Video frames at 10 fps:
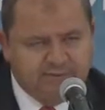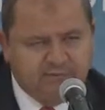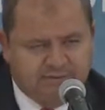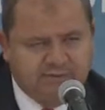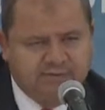
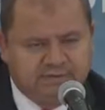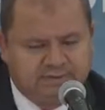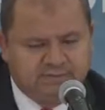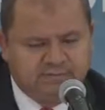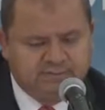that
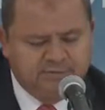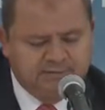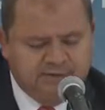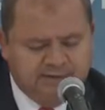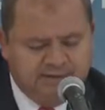these
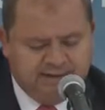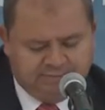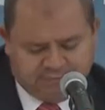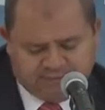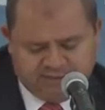data
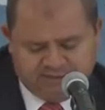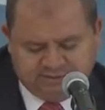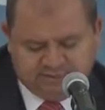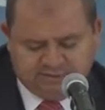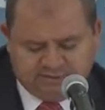
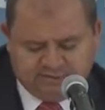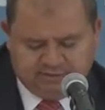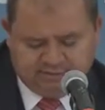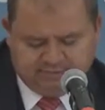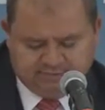scientists should
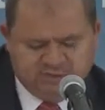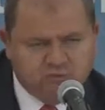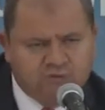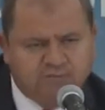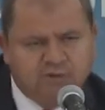have,
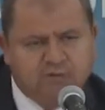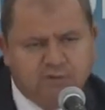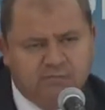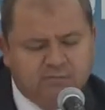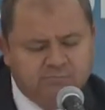
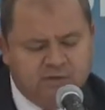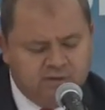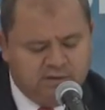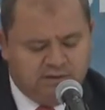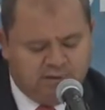and the
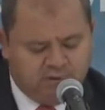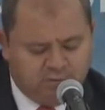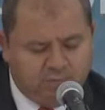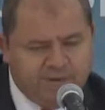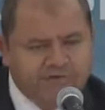importance of their
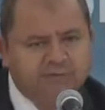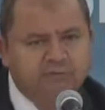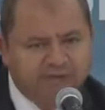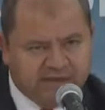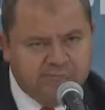work
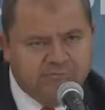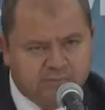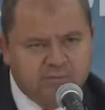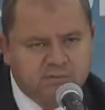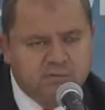
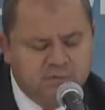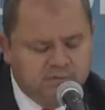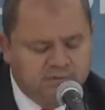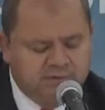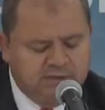as part of
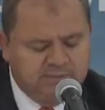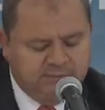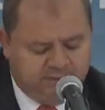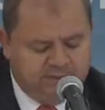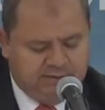a
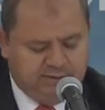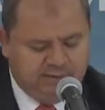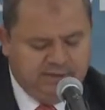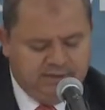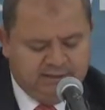team,
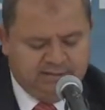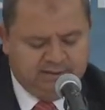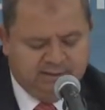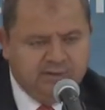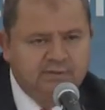as
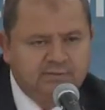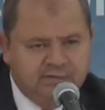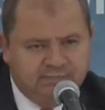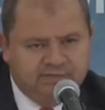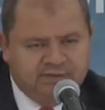part of
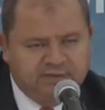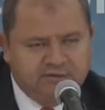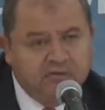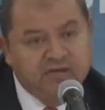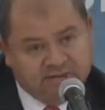a
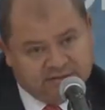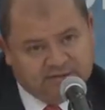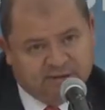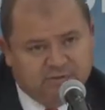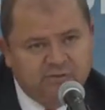
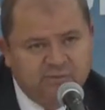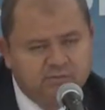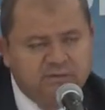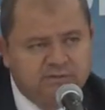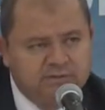
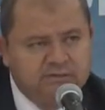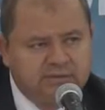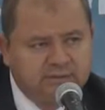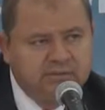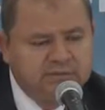
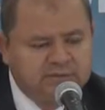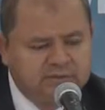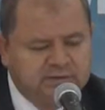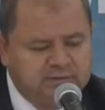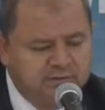research and
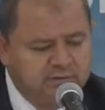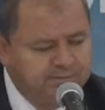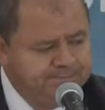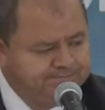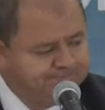
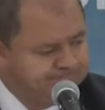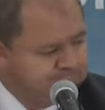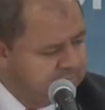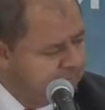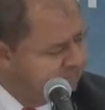development
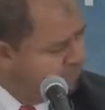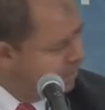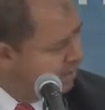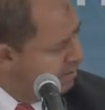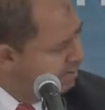team in that
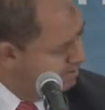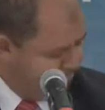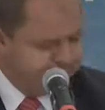regard.